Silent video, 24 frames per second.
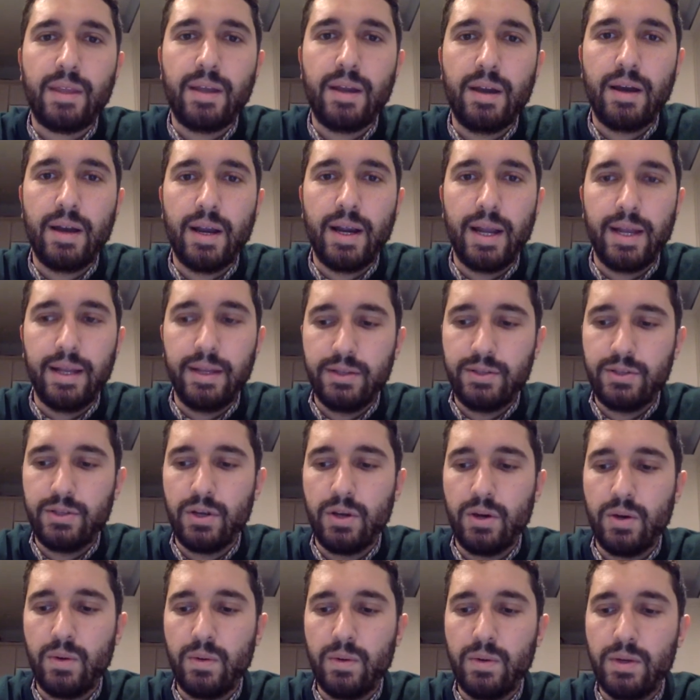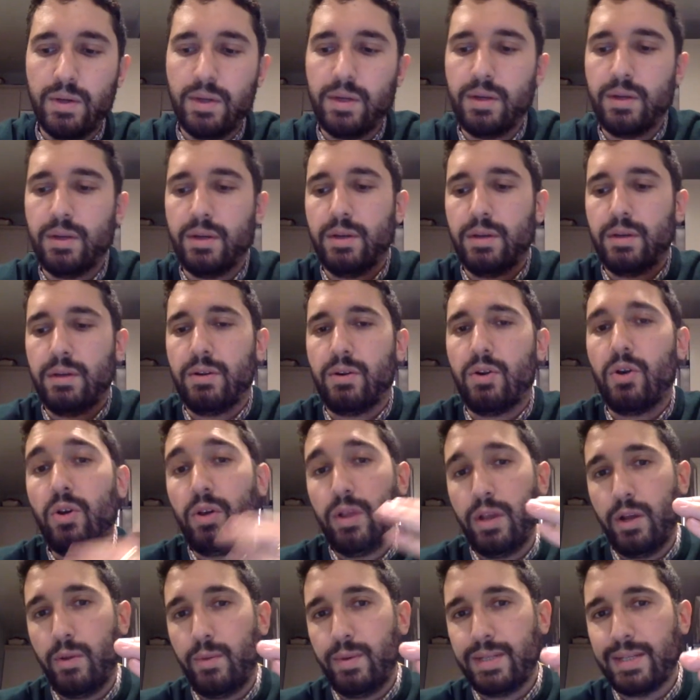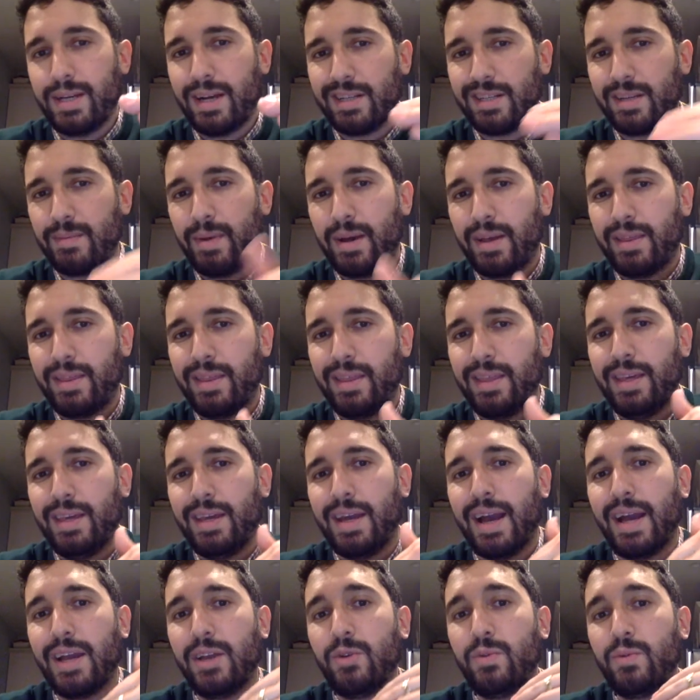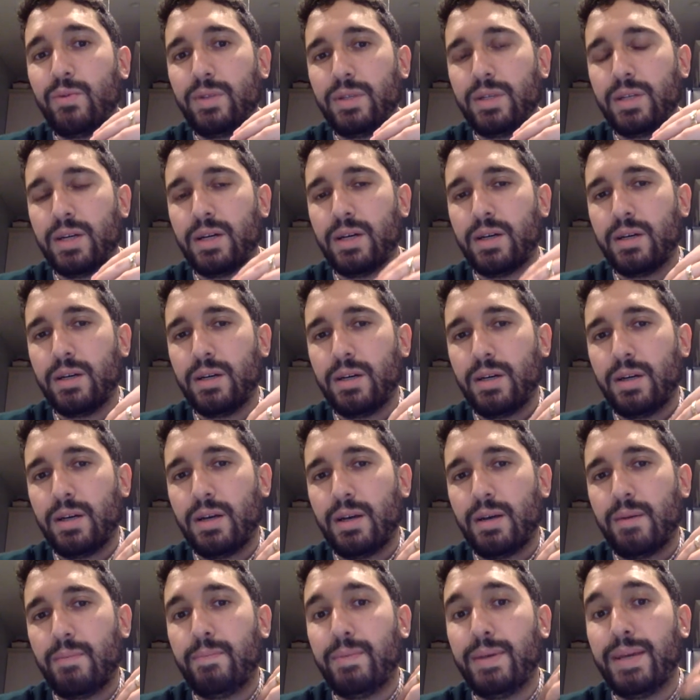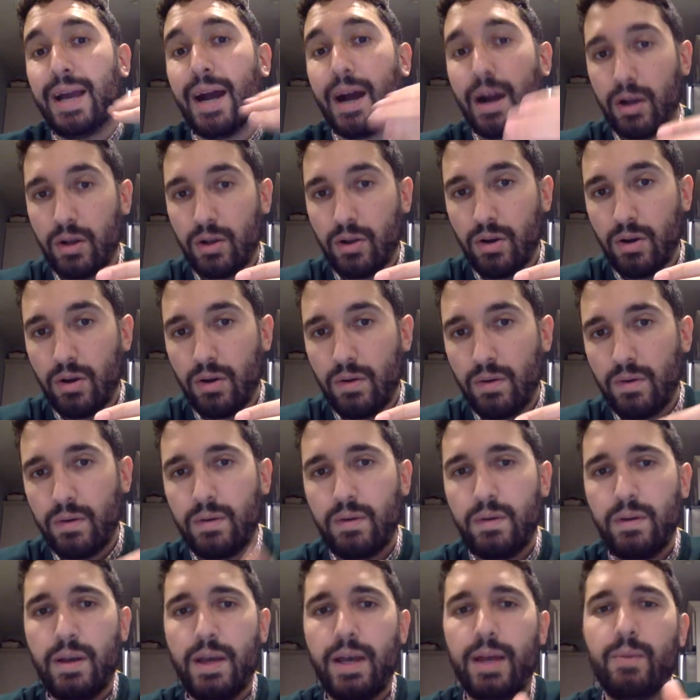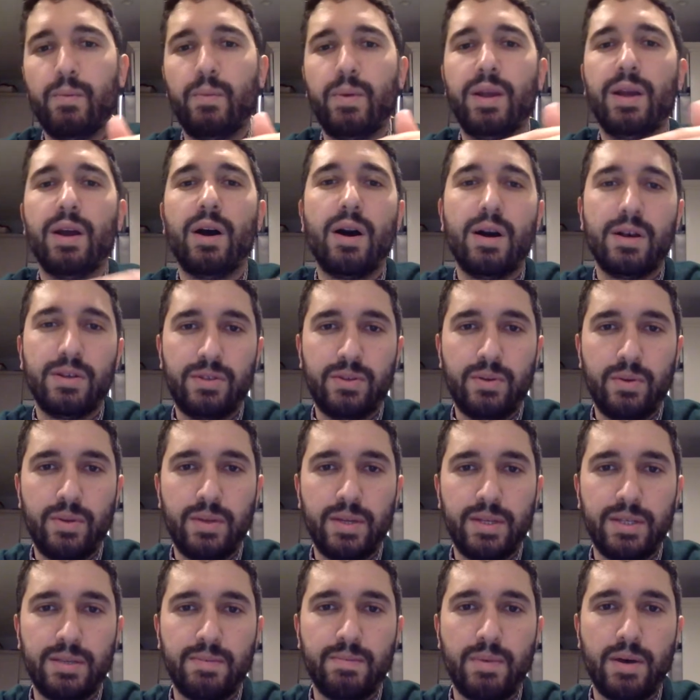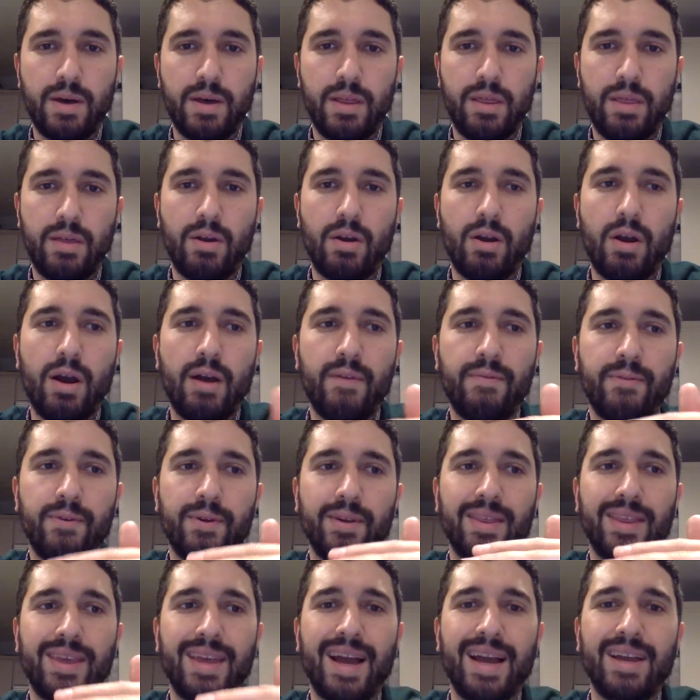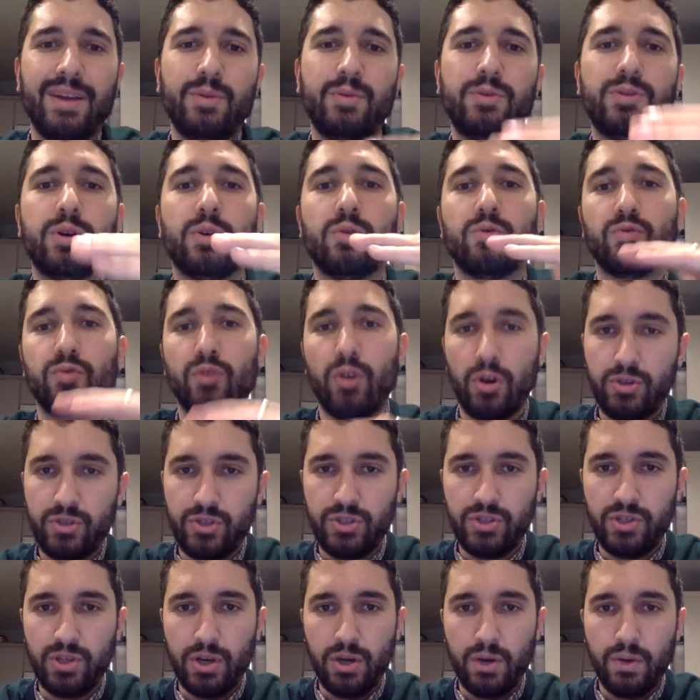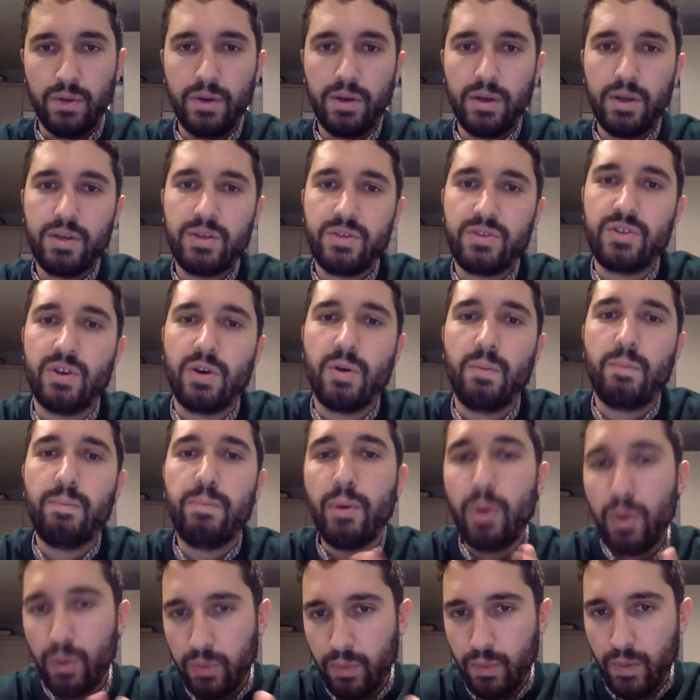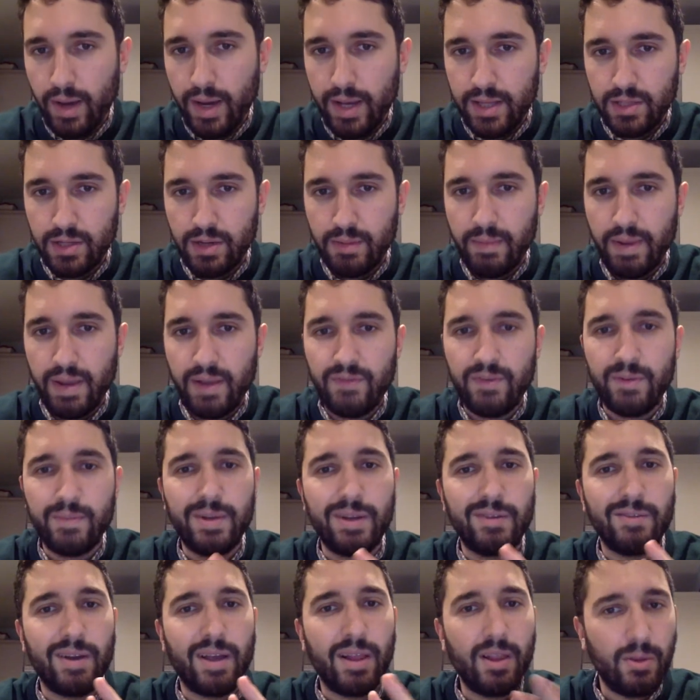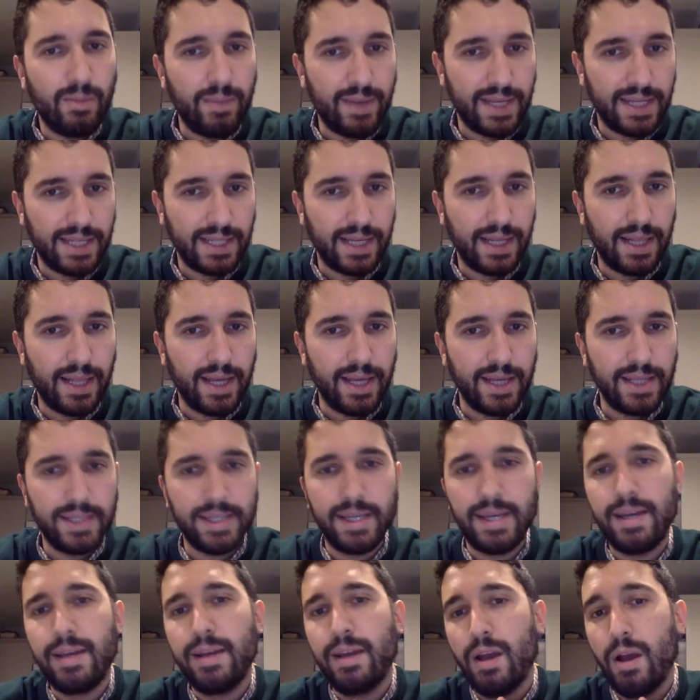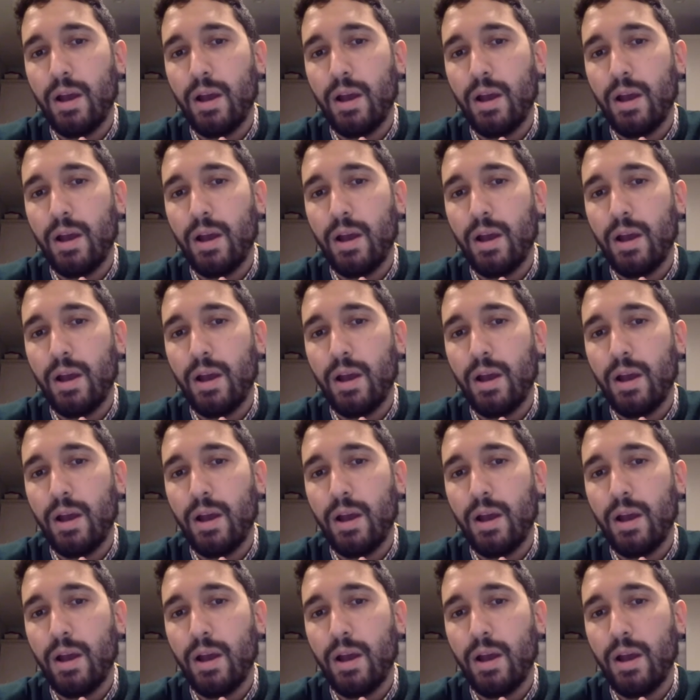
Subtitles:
All right, so earlier we talked about the Ayunta Bianco, and we also this month are offering the Ayunta Rosso. So both wines are made from Nerello Mescalese.